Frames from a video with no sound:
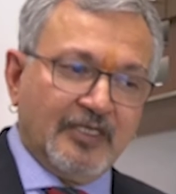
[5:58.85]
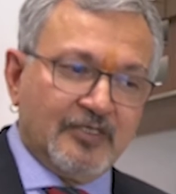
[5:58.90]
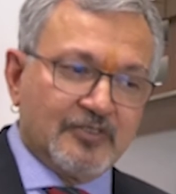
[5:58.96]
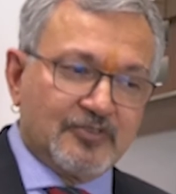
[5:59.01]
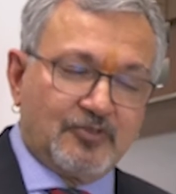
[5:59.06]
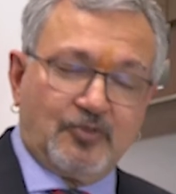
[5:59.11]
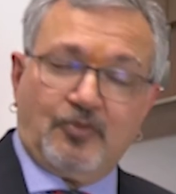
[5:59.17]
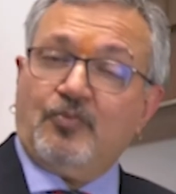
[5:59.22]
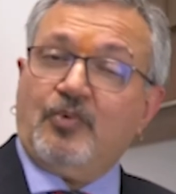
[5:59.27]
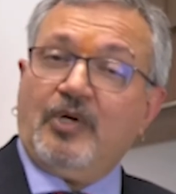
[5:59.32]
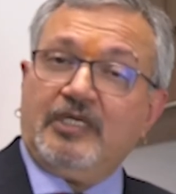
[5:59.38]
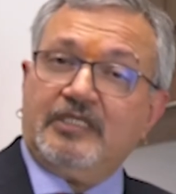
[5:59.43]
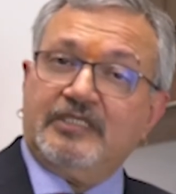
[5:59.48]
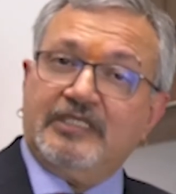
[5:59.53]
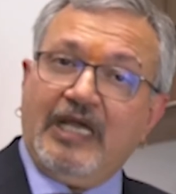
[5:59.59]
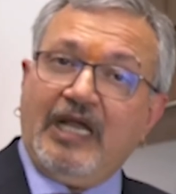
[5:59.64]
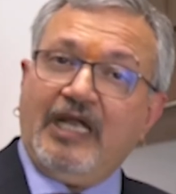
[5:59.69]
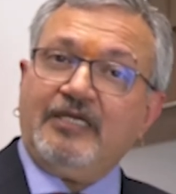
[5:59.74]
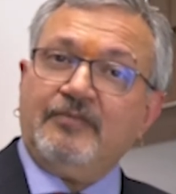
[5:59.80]
So
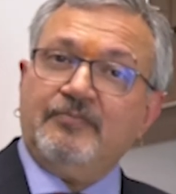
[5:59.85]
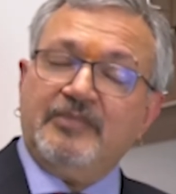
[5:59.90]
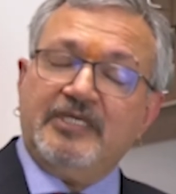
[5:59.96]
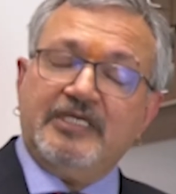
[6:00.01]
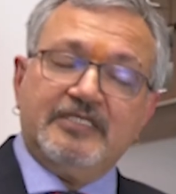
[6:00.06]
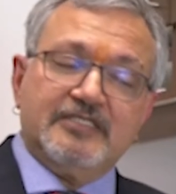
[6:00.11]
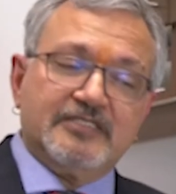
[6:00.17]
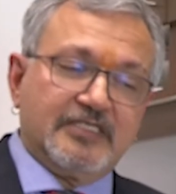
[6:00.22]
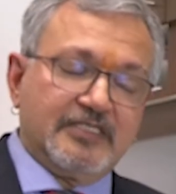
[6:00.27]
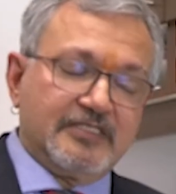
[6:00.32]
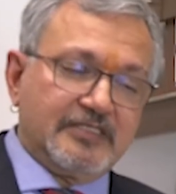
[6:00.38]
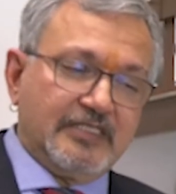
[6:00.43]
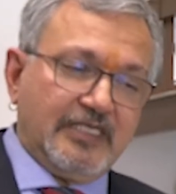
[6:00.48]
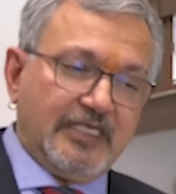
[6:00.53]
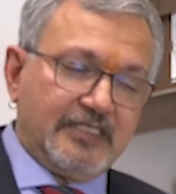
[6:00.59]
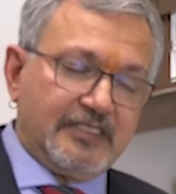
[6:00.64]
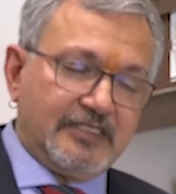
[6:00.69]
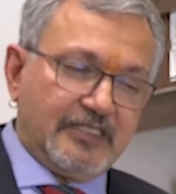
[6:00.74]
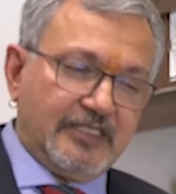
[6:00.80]
what that means is
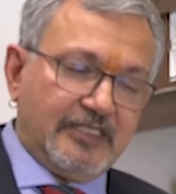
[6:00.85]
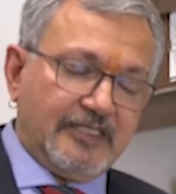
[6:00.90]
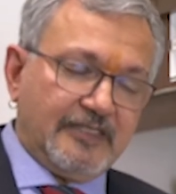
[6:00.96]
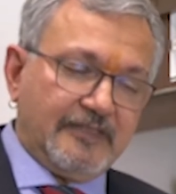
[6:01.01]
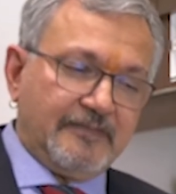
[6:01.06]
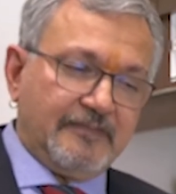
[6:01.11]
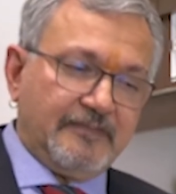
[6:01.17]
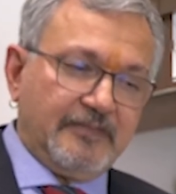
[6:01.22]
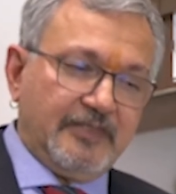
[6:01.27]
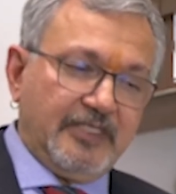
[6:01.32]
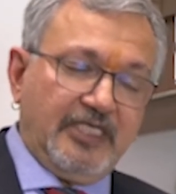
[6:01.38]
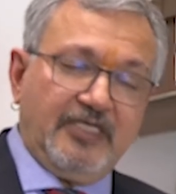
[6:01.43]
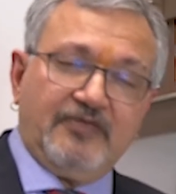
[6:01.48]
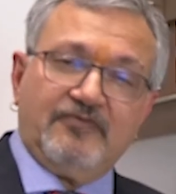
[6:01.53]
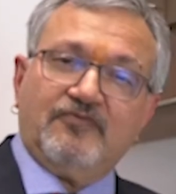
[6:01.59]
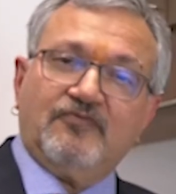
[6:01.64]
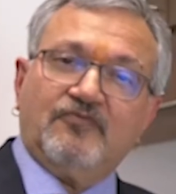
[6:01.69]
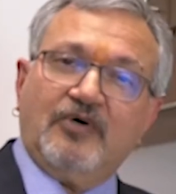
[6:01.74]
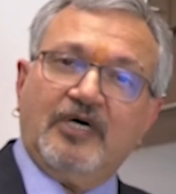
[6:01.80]
that
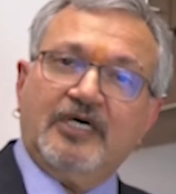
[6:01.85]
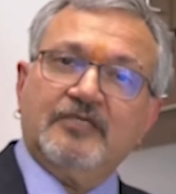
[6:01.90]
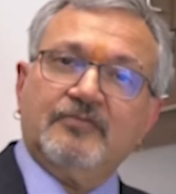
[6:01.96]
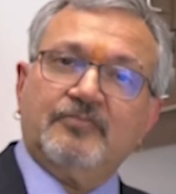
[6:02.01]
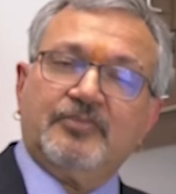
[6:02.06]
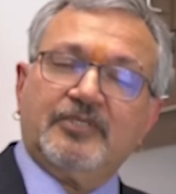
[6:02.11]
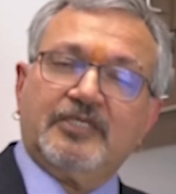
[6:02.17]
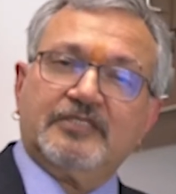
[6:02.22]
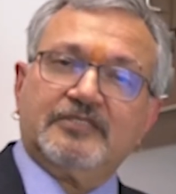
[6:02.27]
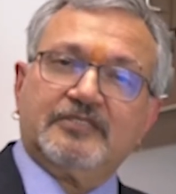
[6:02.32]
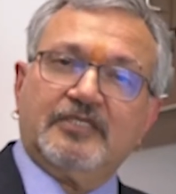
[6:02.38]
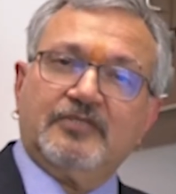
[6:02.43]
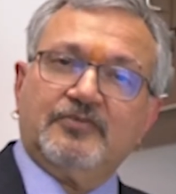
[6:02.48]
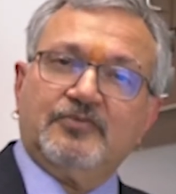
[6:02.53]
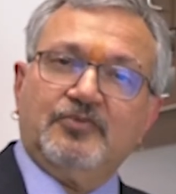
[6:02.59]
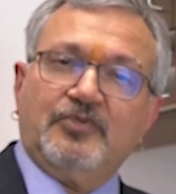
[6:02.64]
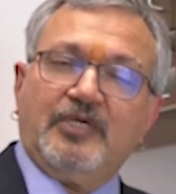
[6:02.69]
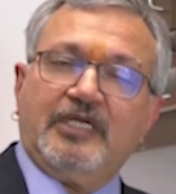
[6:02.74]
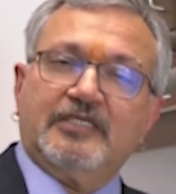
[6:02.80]
if one person
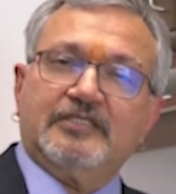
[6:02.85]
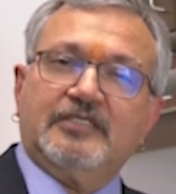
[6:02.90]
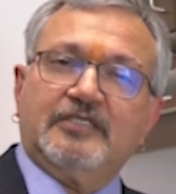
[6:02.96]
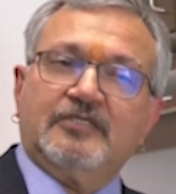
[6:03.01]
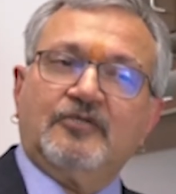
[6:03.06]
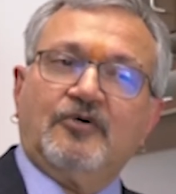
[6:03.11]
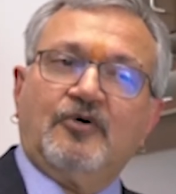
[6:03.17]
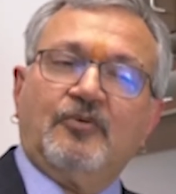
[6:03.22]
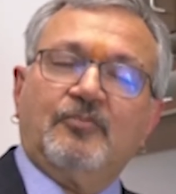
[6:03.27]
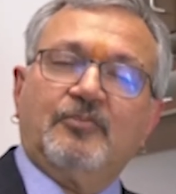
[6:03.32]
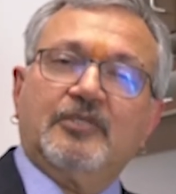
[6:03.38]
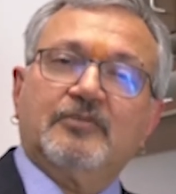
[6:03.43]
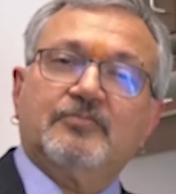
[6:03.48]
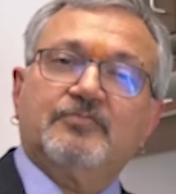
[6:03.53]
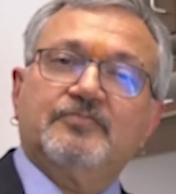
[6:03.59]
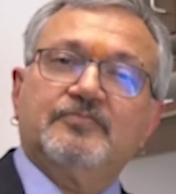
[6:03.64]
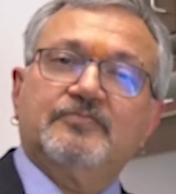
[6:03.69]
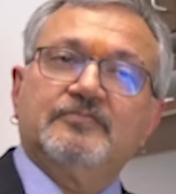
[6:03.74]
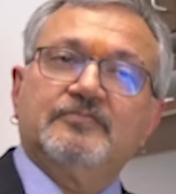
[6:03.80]
who had the normal